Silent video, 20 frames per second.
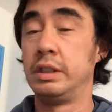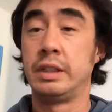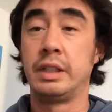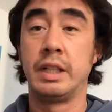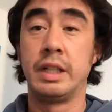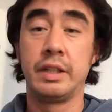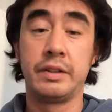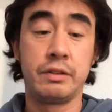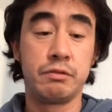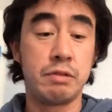
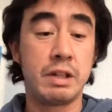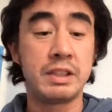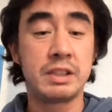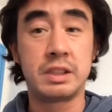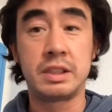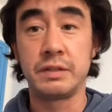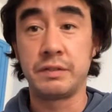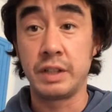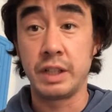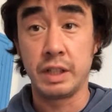The
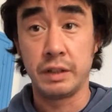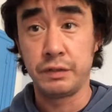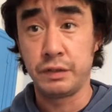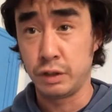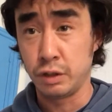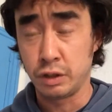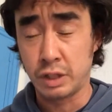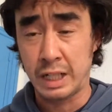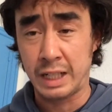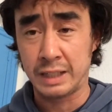rest of it, if
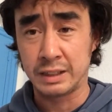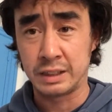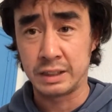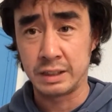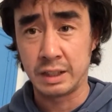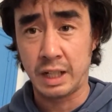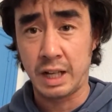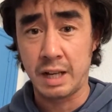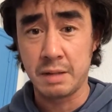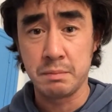your
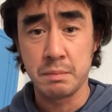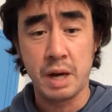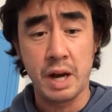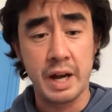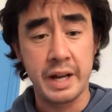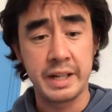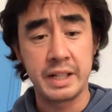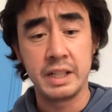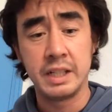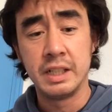classes are like
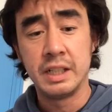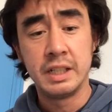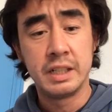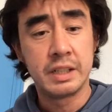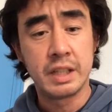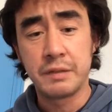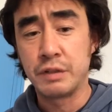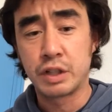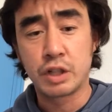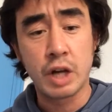mine,
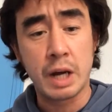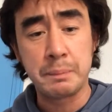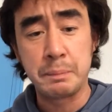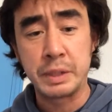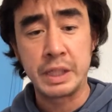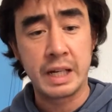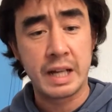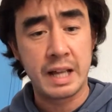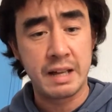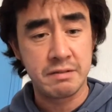their
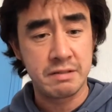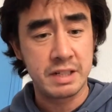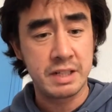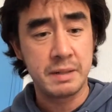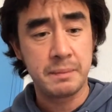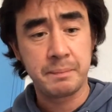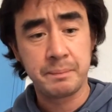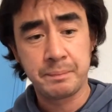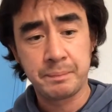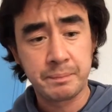
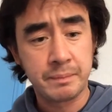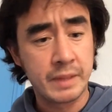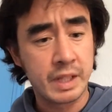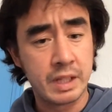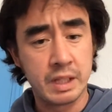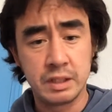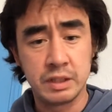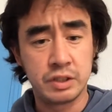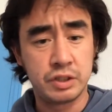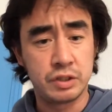vocabulary
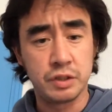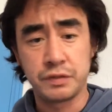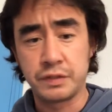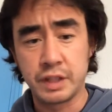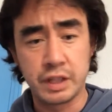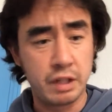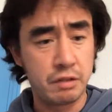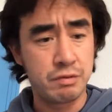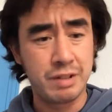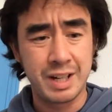and the stuff
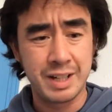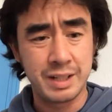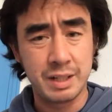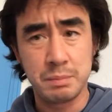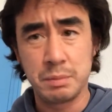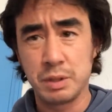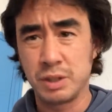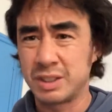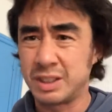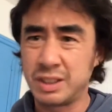that they write in
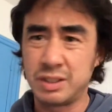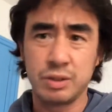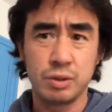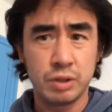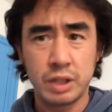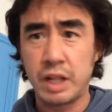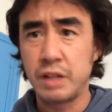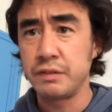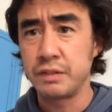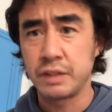their books is
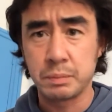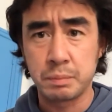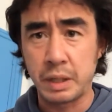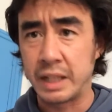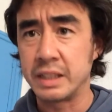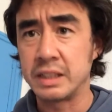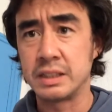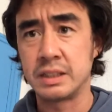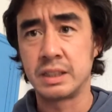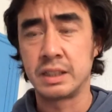all over the
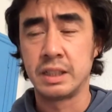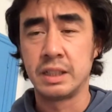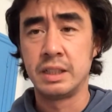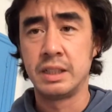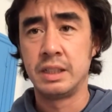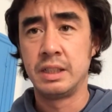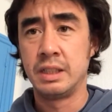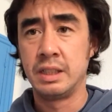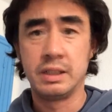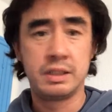place,
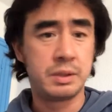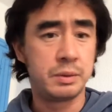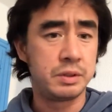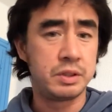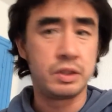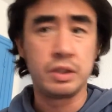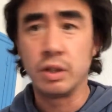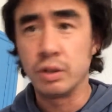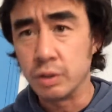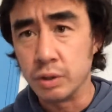and so
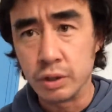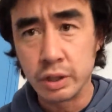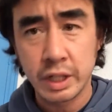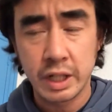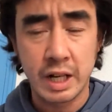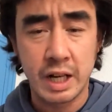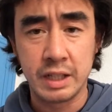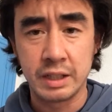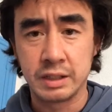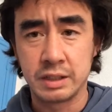it's not
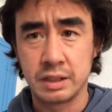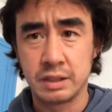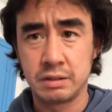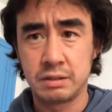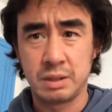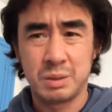organised.